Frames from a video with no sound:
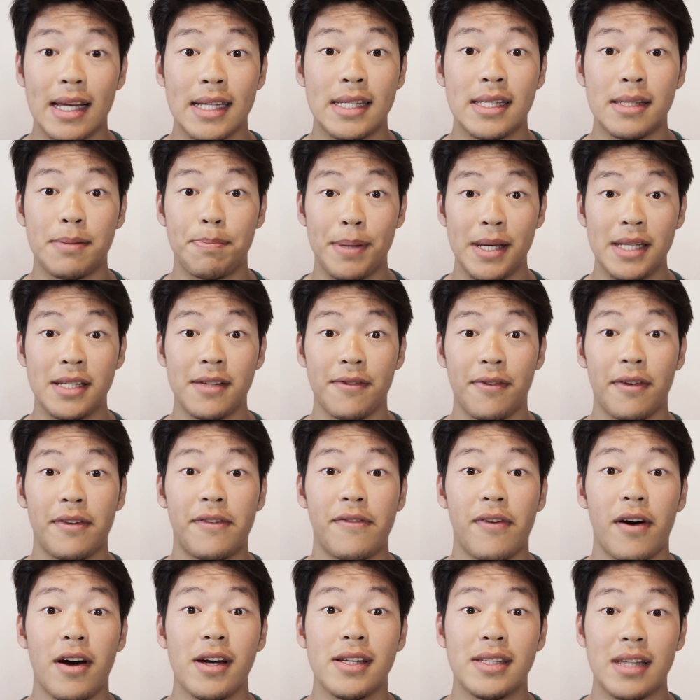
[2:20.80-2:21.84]
this piece of
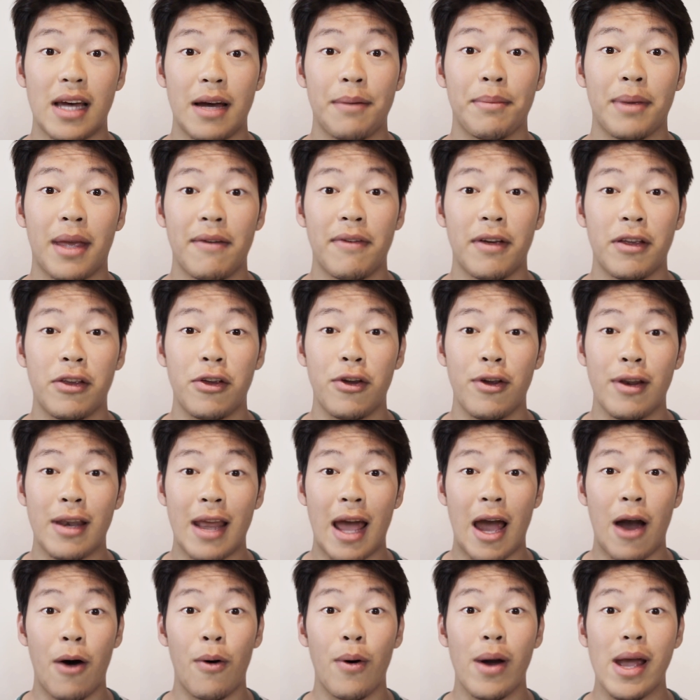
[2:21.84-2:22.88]
advice that I'm giving you
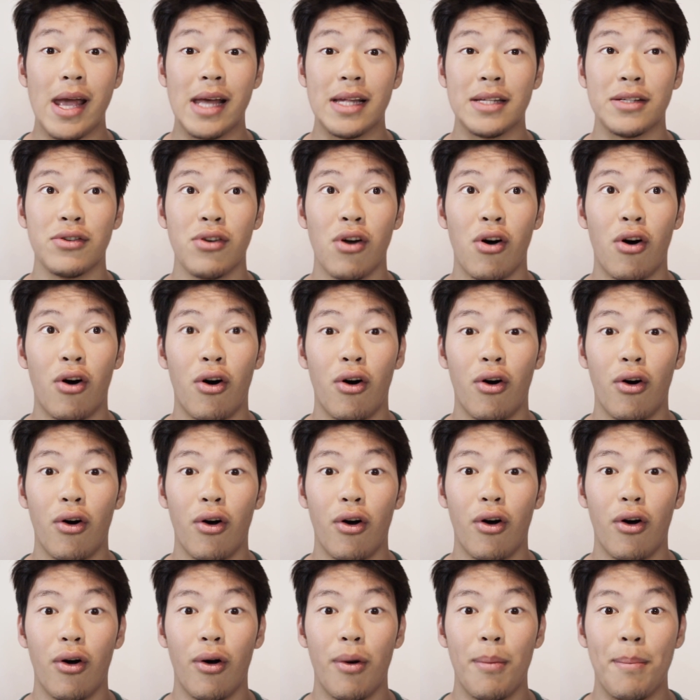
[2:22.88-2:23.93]
now is not
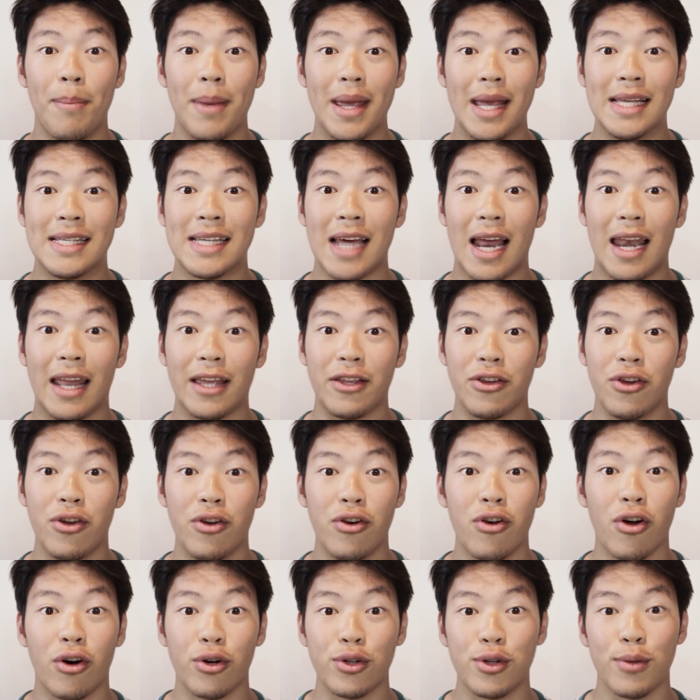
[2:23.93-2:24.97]
me telling you
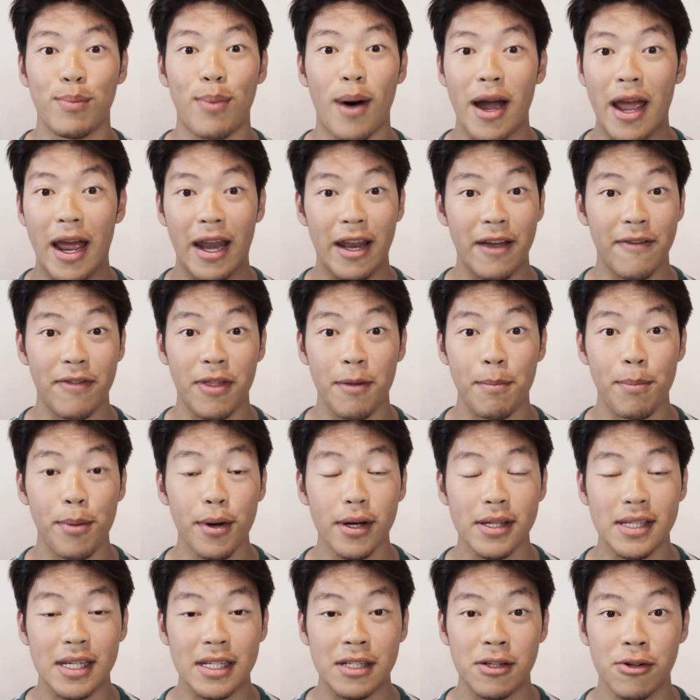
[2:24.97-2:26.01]
not to buy any of the
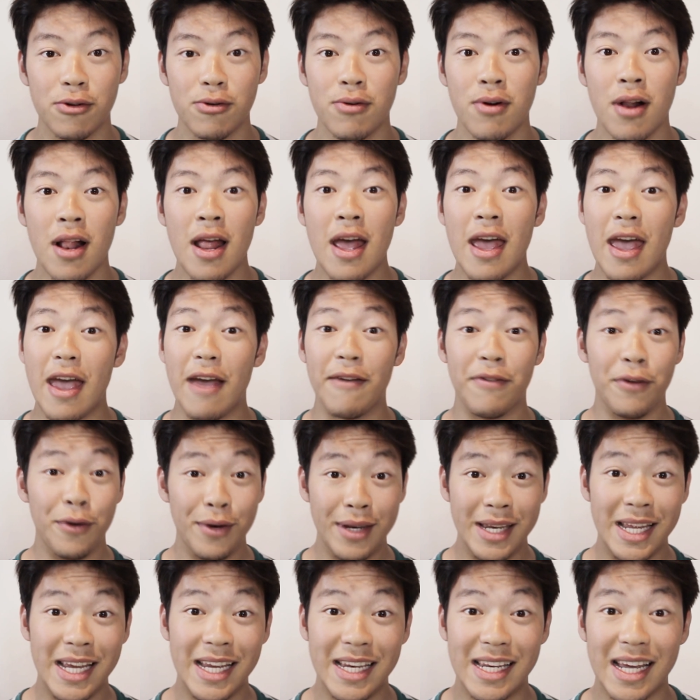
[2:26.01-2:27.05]
books at all. If you
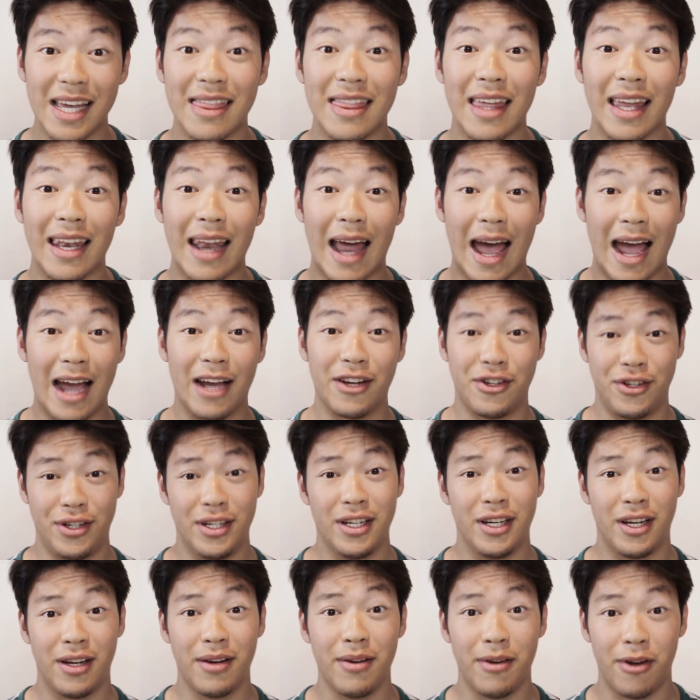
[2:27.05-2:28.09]
need it, then
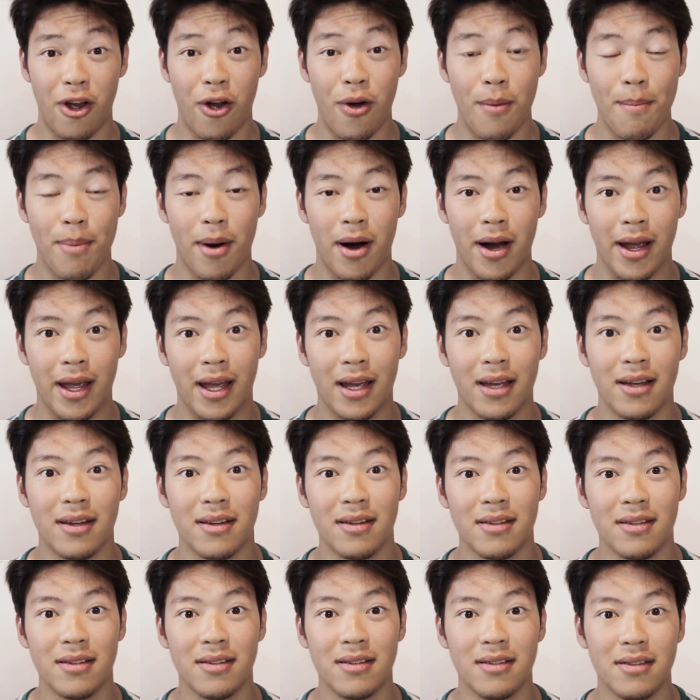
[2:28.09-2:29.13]
actually go and buy
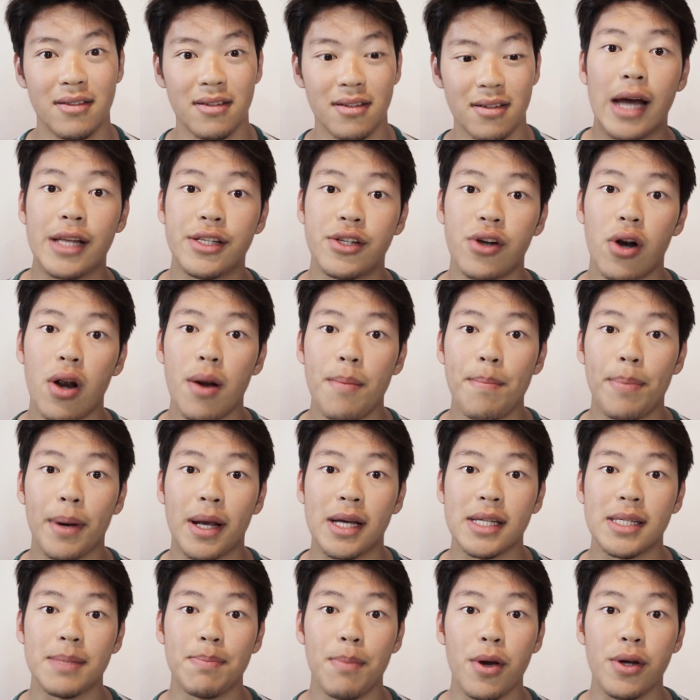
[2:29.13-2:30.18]
it. At Durham,
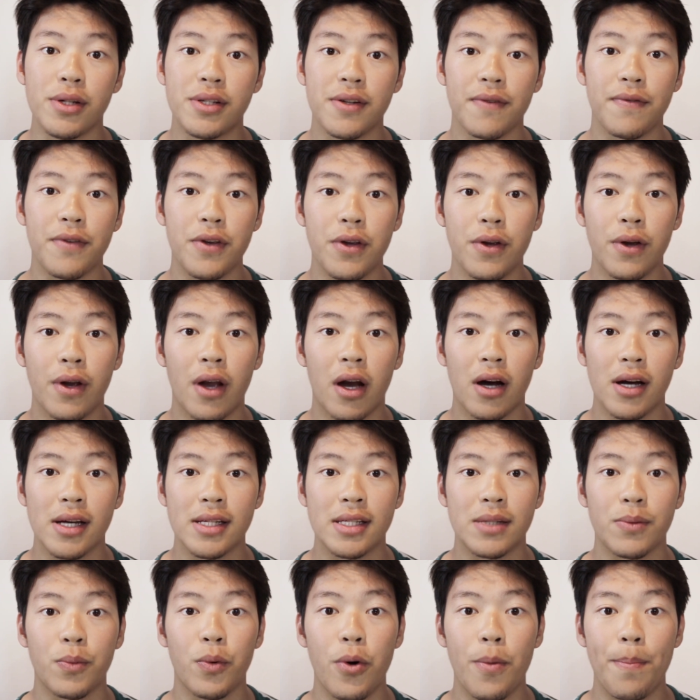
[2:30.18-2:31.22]
because most of you
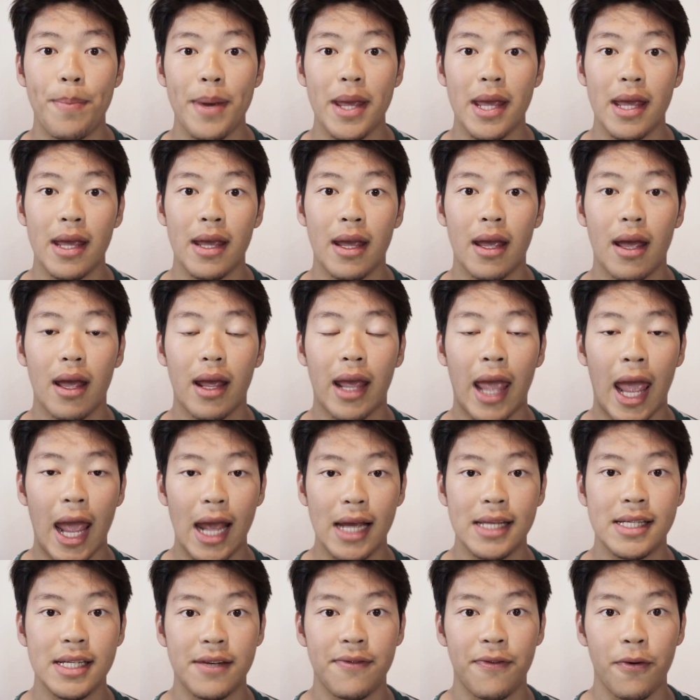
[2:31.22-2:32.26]
guys will be
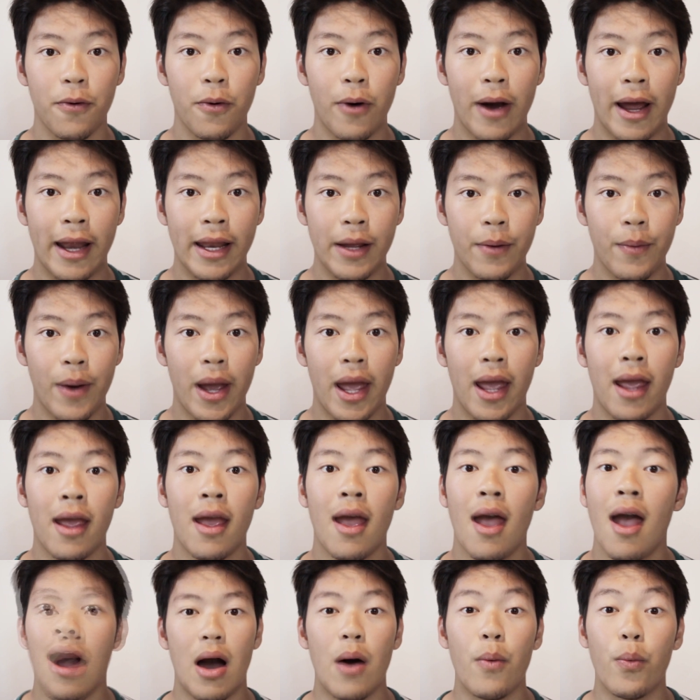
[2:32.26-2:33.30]
catered for anyway,
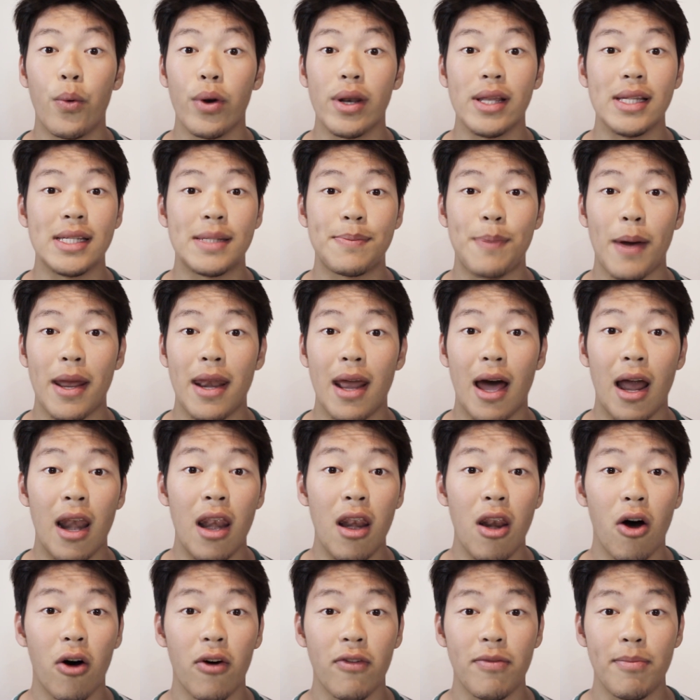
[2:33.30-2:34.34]
I wouldn't spend a
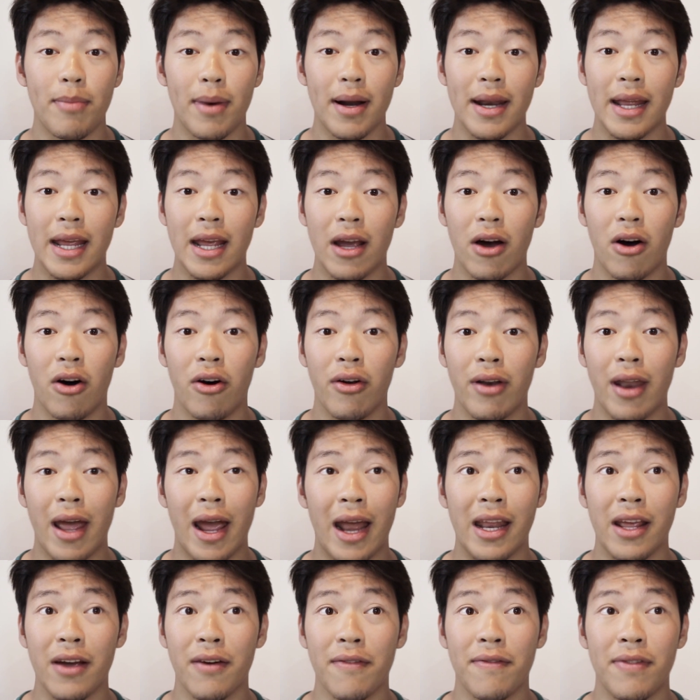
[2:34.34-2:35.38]
lot of money on
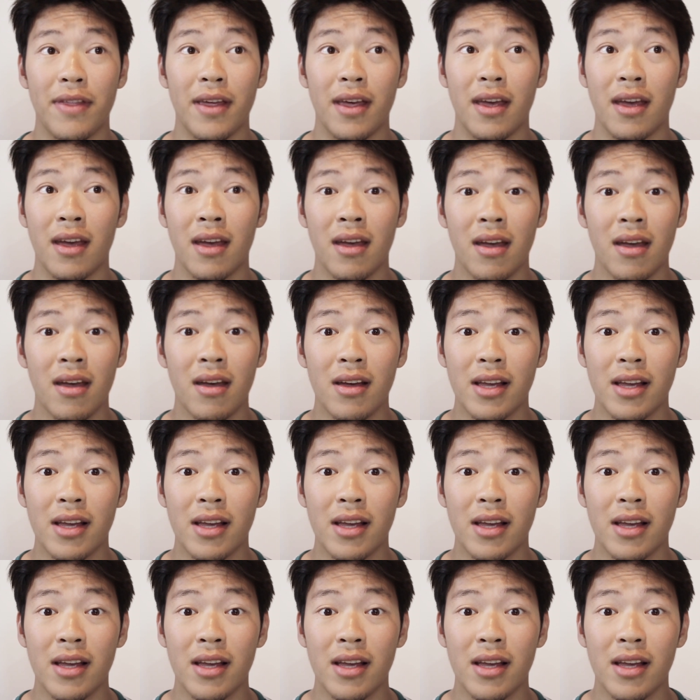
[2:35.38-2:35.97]
any of the